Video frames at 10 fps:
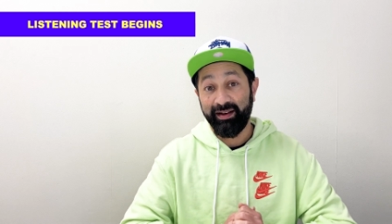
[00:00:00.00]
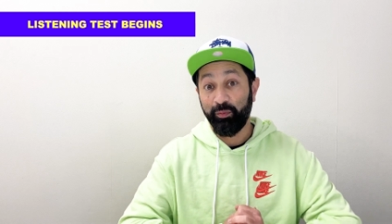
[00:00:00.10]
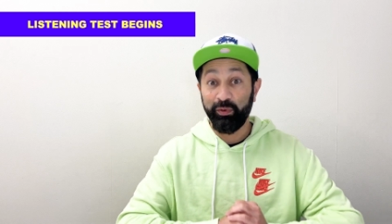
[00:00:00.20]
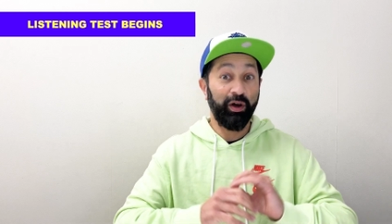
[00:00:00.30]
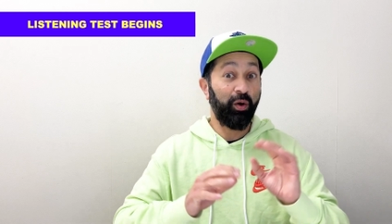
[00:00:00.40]

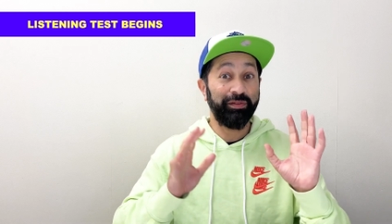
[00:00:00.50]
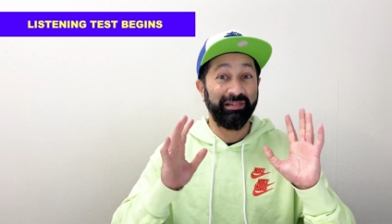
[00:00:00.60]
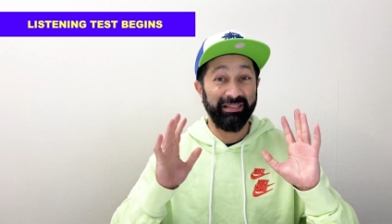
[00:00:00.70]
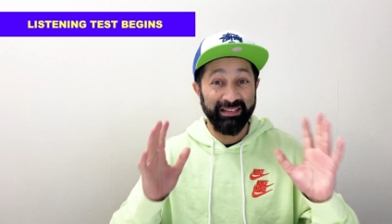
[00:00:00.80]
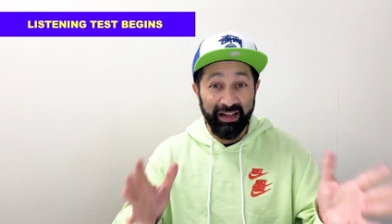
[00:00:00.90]
We always
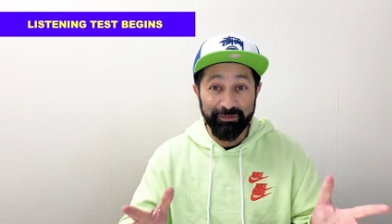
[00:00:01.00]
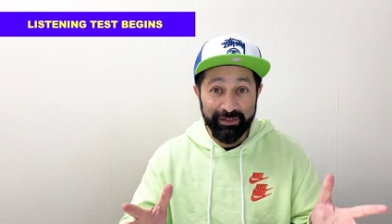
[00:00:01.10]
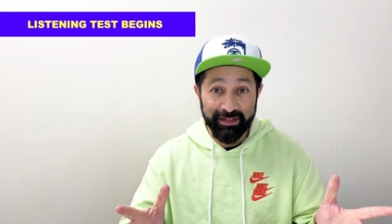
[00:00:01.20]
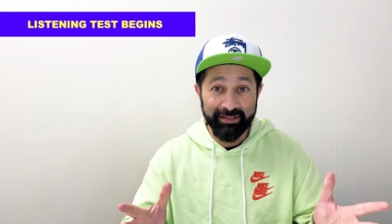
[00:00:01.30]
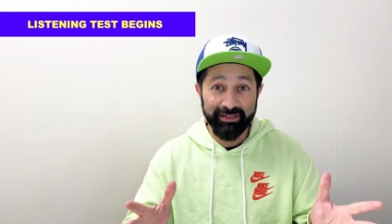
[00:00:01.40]
loved
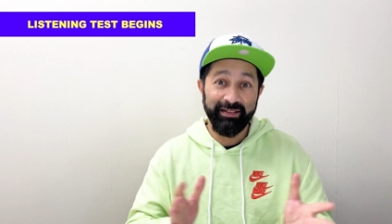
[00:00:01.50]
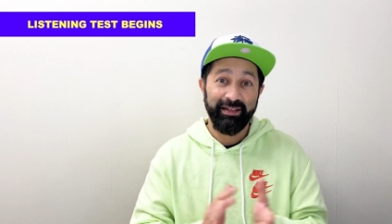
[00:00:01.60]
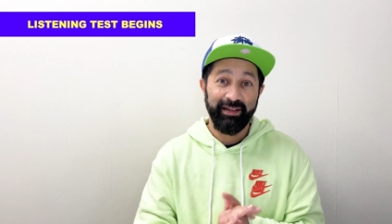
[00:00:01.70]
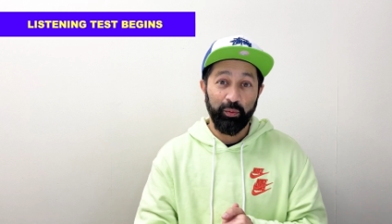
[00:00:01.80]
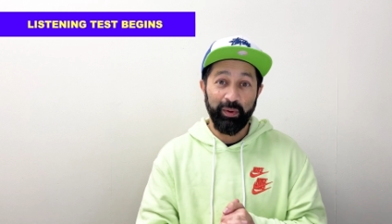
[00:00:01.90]
it
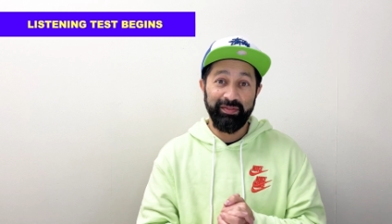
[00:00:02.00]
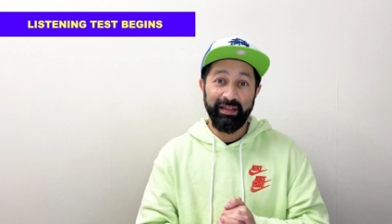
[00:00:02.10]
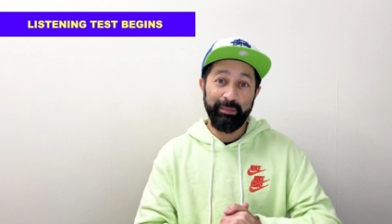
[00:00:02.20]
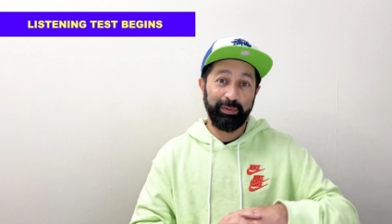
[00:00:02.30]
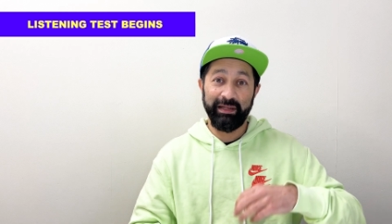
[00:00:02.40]
when
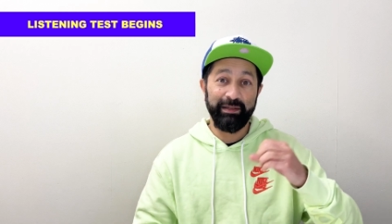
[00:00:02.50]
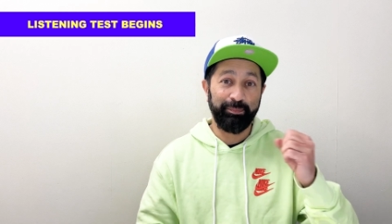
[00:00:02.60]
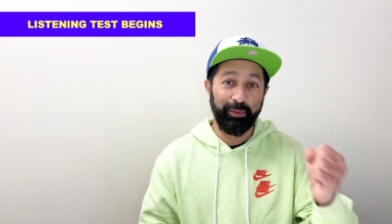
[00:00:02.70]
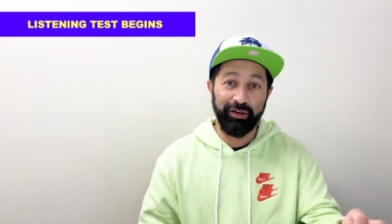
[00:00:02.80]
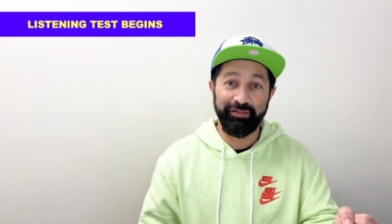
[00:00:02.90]
they played
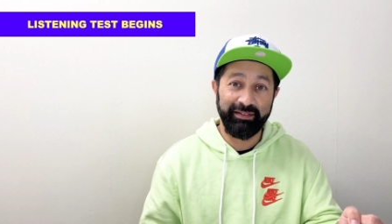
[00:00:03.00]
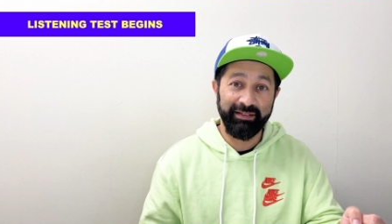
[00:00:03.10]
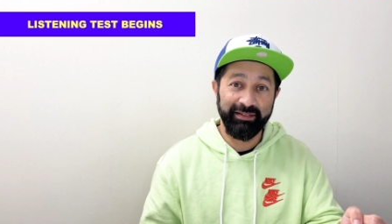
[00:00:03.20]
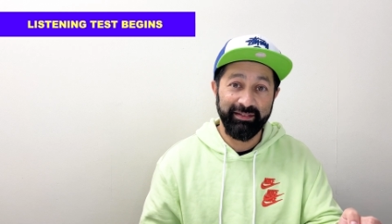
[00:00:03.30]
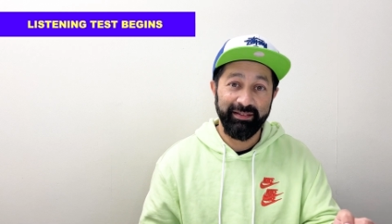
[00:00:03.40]

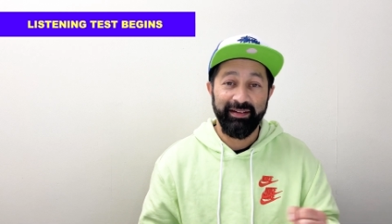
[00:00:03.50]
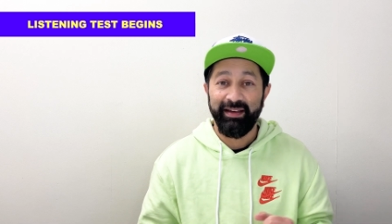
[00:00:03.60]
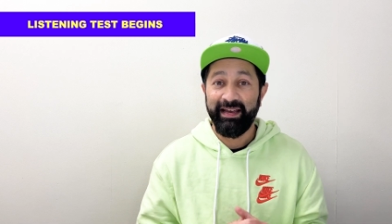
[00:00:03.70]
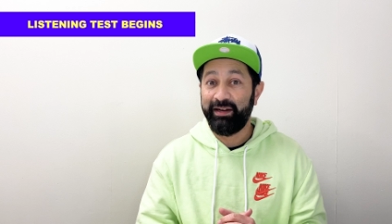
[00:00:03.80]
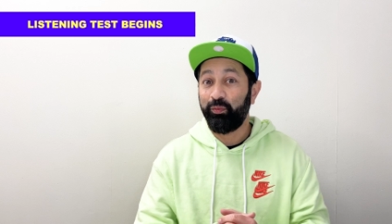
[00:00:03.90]
Boston,
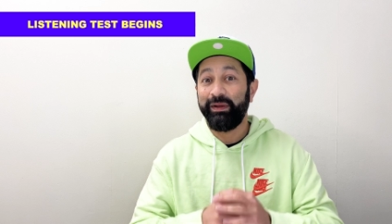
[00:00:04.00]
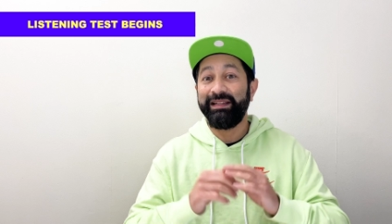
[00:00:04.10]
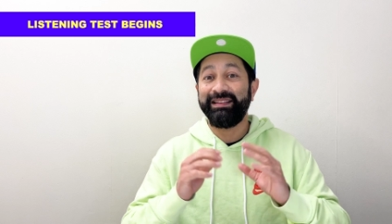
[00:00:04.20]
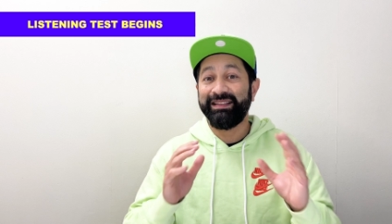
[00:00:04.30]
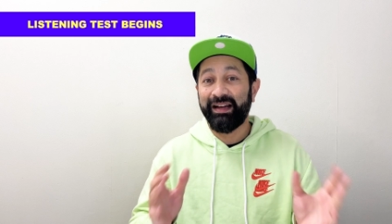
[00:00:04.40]
and we
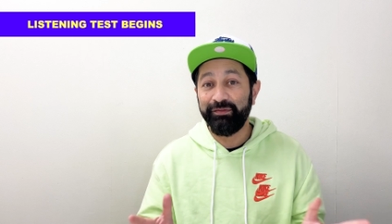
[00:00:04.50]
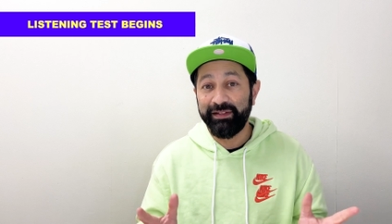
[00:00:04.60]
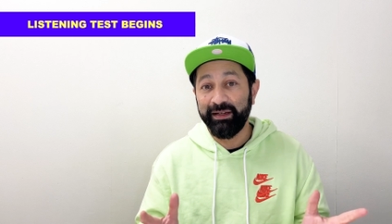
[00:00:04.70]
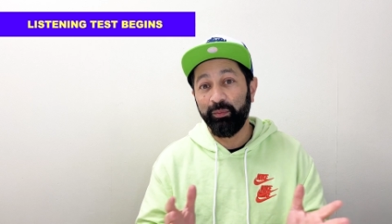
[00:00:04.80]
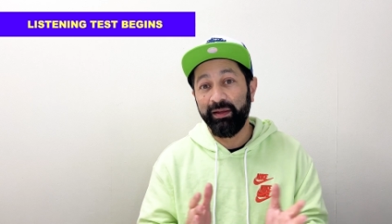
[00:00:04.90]
loved
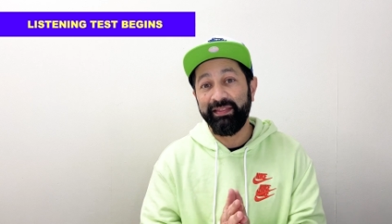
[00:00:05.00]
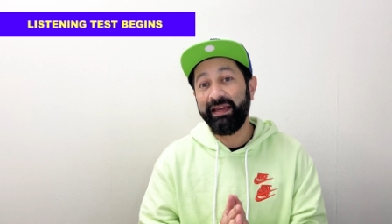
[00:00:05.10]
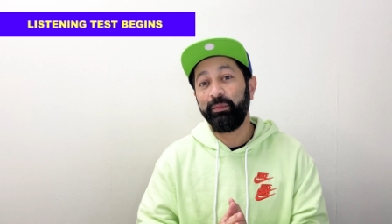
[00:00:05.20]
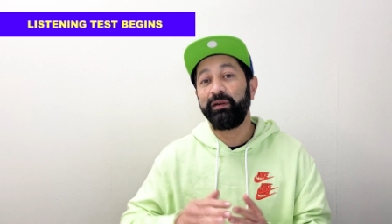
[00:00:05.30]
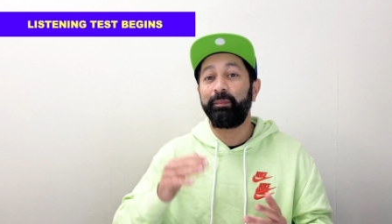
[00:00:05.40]
it when
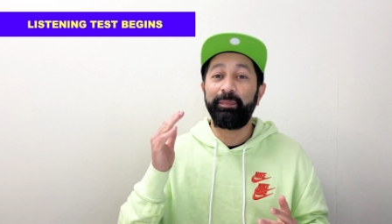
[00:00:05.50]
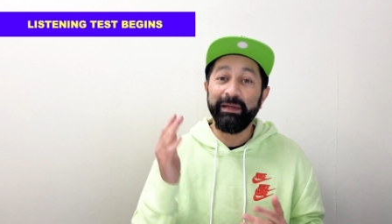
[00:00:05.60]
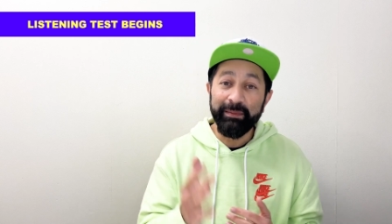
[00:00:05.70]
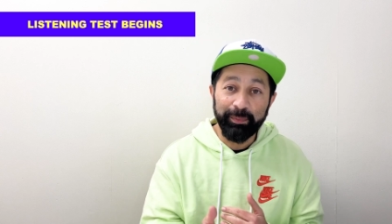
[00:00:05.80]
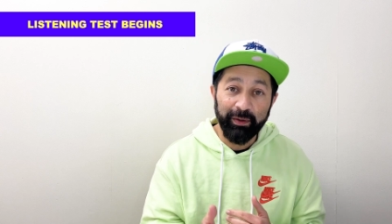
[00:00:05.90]
they would
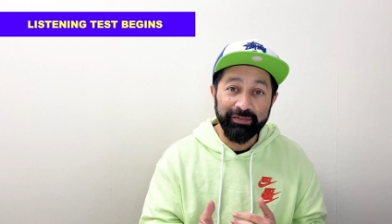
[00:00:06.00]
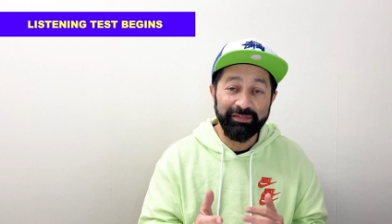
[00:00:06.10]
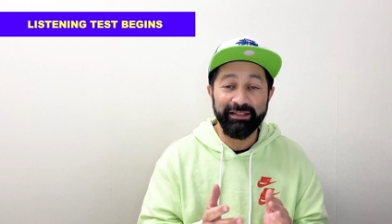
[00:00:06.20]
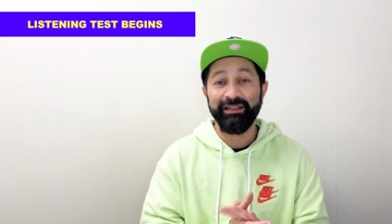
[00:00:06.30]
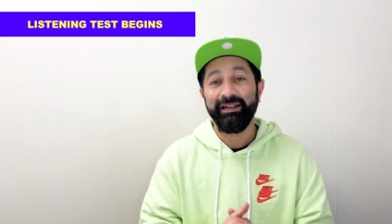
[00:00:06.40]
beat
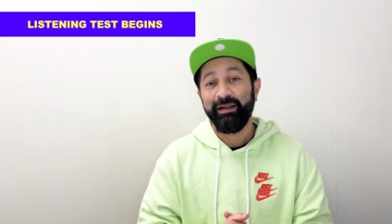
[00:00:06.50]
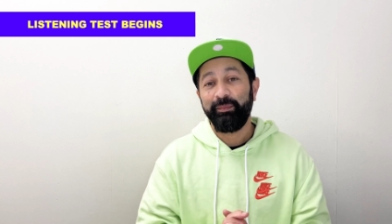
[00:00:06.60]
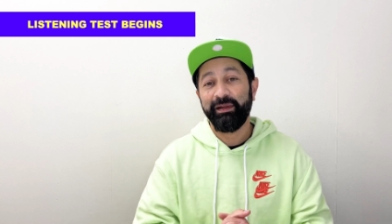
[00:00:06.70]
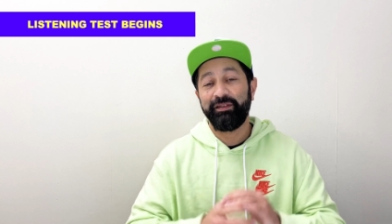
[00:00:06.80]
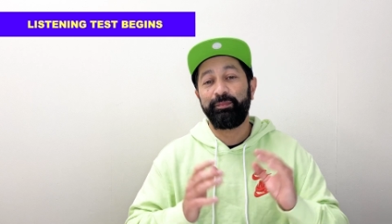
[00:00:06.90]
Boston
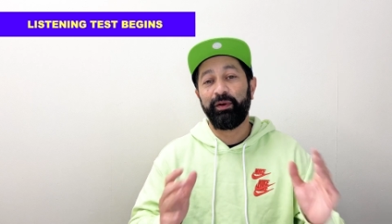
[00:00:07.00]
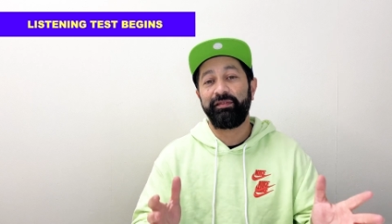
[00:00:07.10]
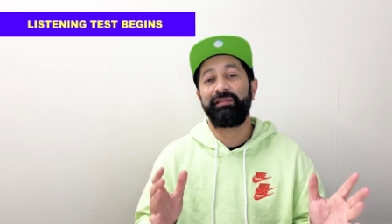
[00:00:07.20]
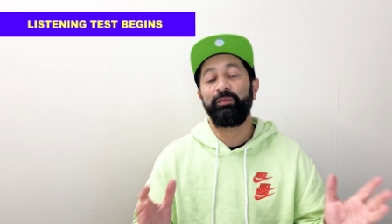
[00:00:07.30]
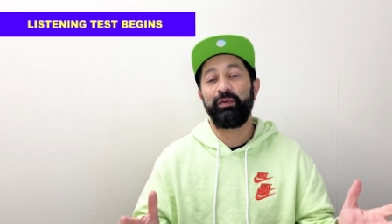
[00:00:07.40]
because
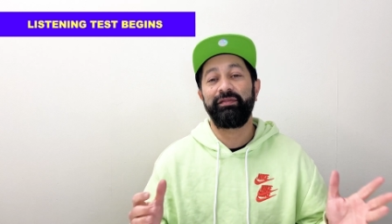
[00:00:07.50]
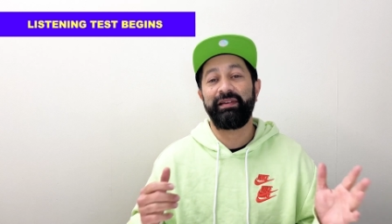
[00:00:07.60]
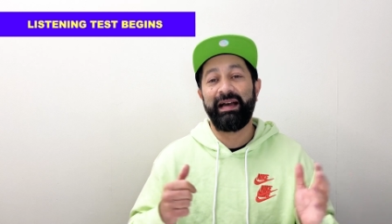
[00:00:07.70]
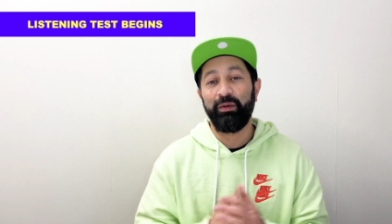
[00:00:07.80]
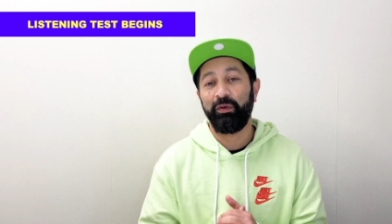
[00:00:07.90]
Boston was
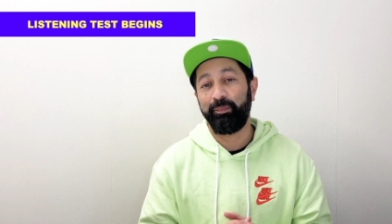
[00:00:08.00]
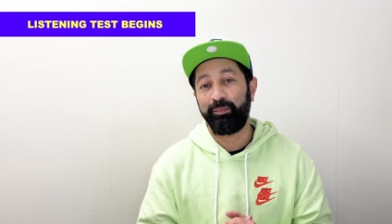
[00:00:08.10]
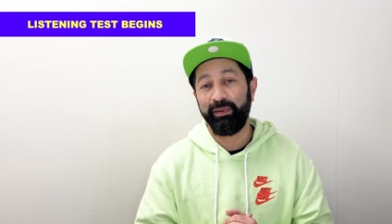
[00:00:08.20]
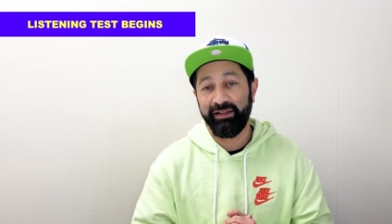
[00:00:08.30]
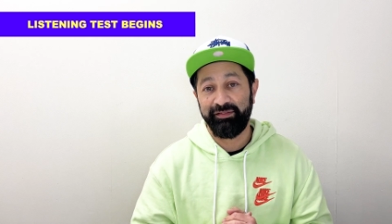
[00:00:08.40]
our
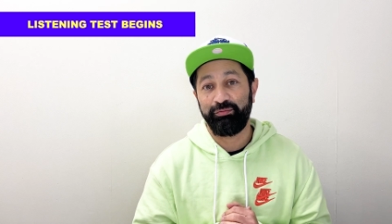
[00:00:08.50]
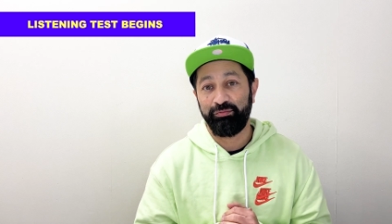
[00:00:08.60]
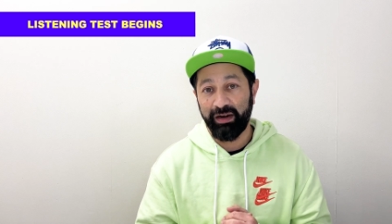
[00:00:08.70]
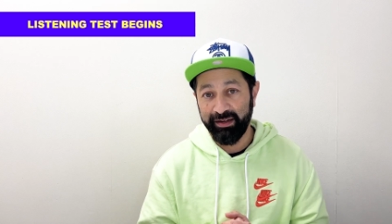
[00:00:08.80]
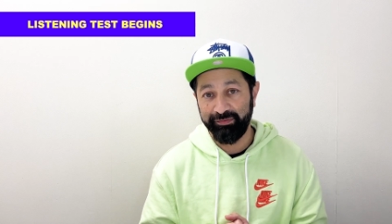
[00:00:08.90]
biggest
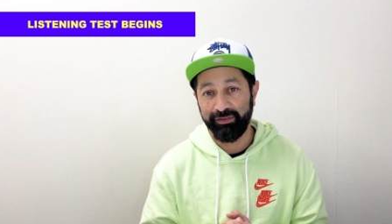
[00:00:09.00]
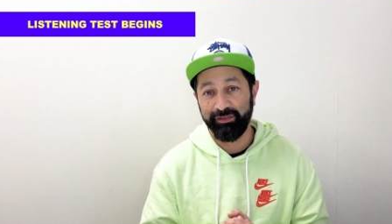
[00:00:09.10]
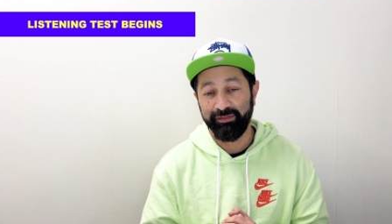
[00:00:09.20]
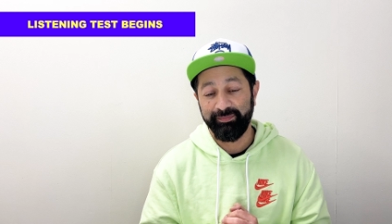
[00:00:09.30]
rival.